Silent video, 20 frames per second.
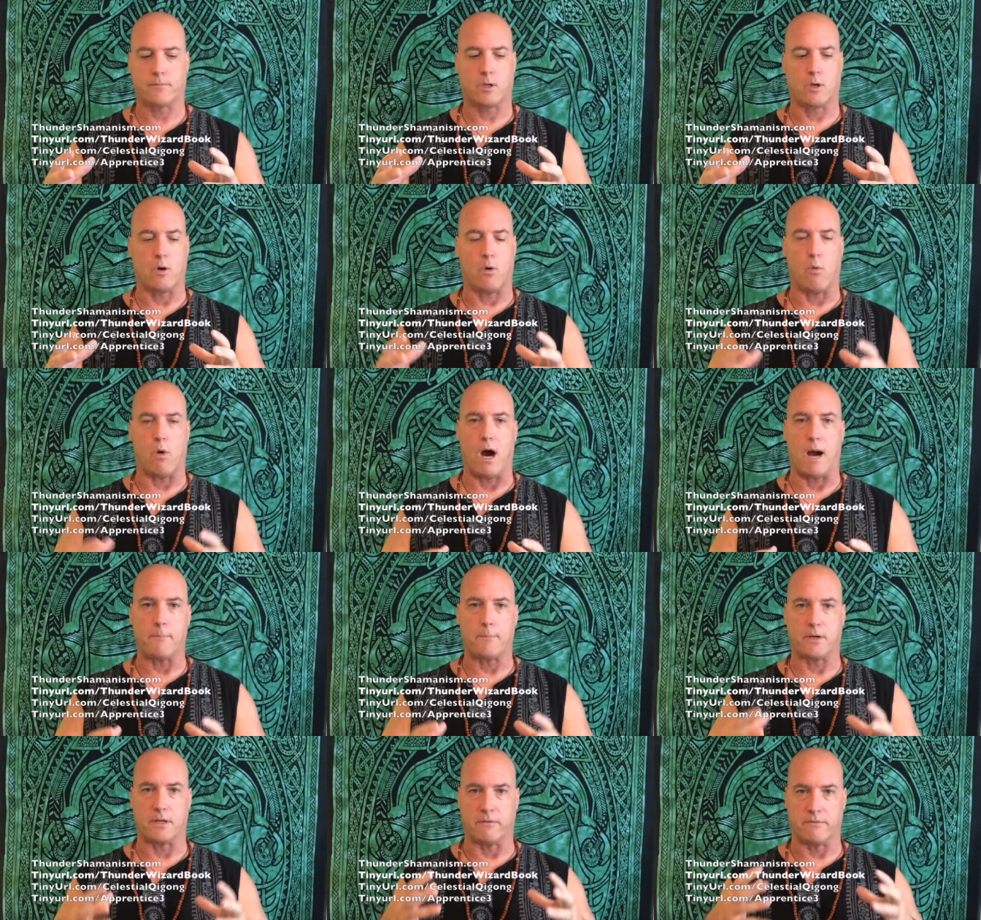
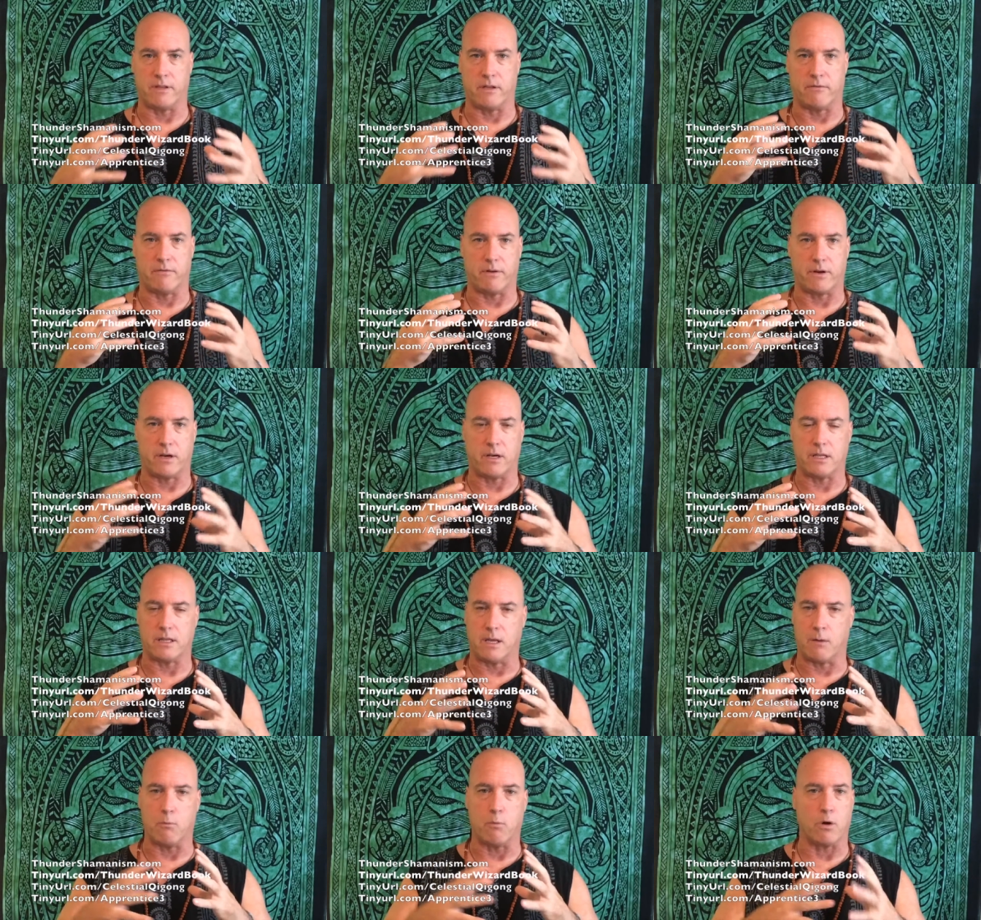cooperative.
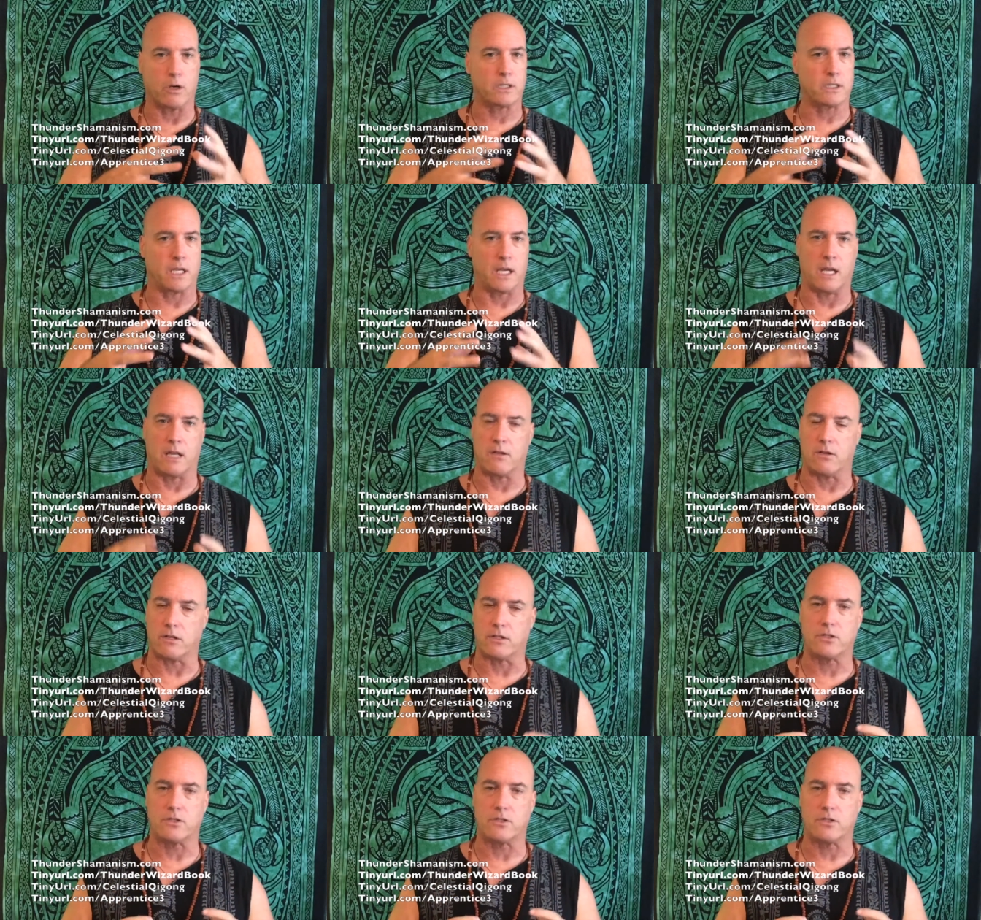They work together